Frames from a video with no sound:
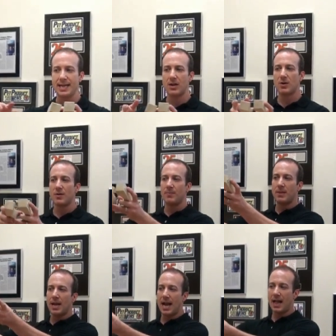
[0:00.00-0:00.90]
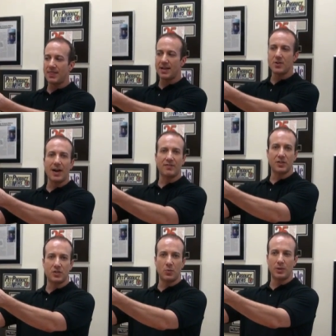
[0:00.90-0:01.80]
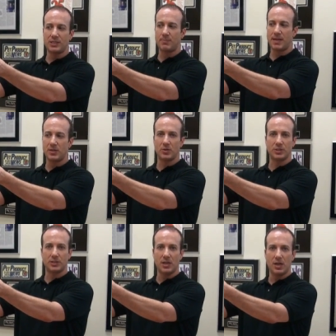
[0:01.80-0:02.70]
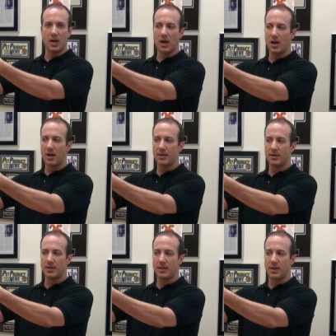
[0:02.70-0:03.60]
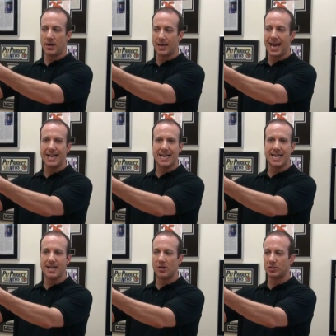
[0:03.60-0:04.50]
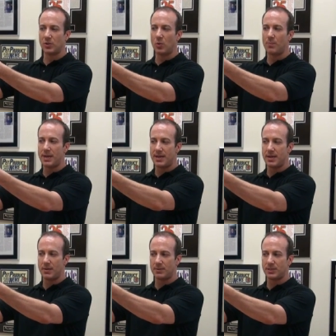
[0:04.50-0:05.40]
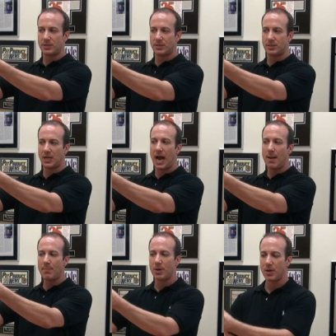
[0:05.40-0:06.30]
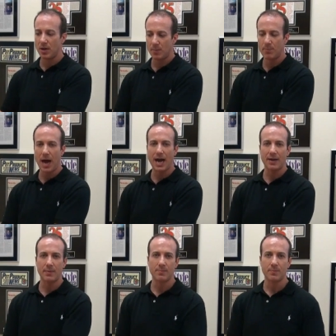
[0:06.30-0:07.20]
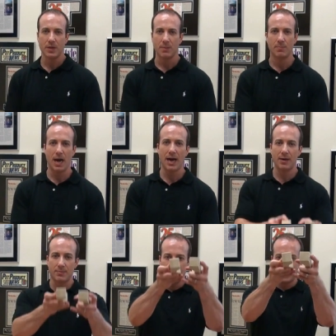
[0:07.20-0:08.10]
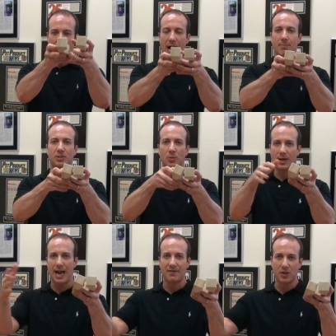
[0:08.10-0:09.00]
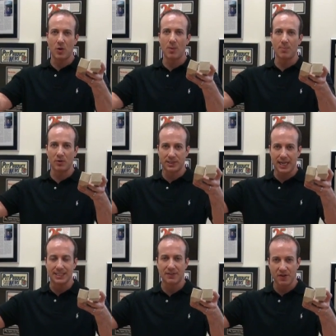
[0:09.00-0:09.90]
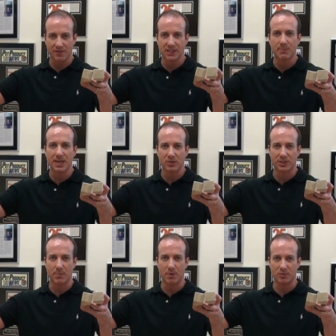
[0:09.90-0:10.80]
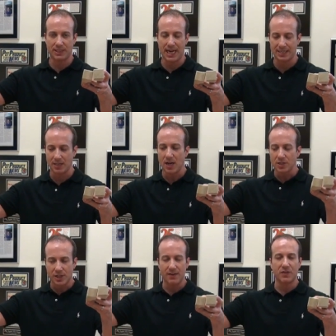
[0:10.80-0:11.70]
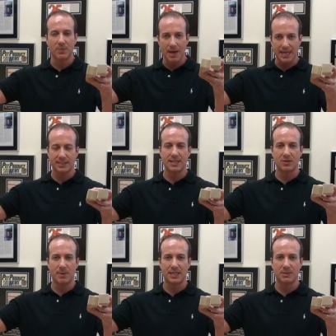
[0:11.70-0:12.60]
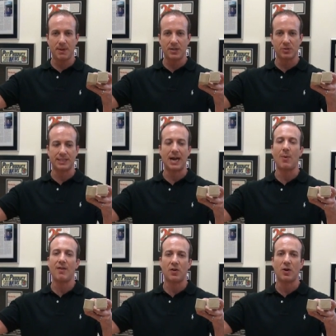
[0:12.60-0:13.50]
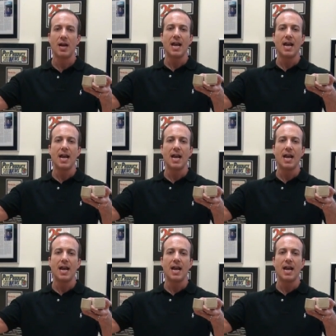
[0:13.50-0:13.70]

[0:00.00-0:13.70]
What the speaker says: here, and then you have to do wood spindles again here. So it would be top, bottom, bottom, top. So it would have to go on both sides if you have spindles on both sides. So you have to imagine there being spindles. However,